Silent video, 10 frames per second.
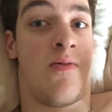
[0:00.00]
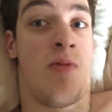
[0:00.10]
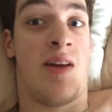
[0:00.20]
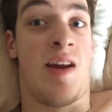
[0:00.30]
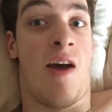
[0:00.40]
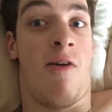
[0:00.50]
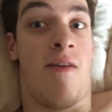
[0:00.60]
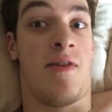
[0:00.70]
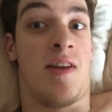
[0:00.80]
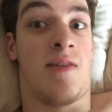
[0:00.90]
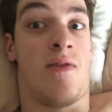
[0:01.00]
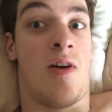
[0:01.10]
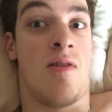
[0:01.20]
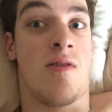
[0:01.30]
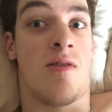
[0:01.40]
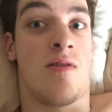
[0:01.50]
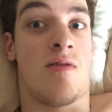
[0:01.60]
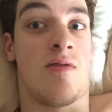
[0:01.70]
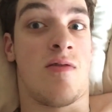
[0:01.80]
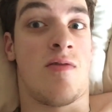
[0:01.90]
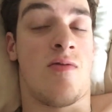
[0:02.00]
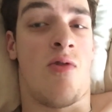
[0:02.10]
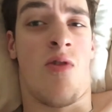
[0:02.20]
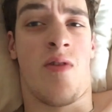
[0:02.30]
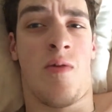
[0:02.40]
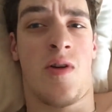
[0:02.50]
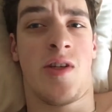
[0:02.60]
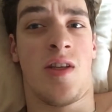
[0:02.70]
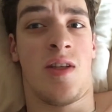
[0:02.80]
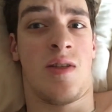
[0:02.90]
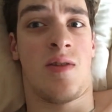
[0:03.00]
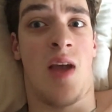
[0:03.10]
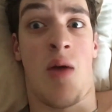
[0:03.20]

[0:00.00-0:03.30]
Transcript: Wait an hour after this vlog, or if you're watching this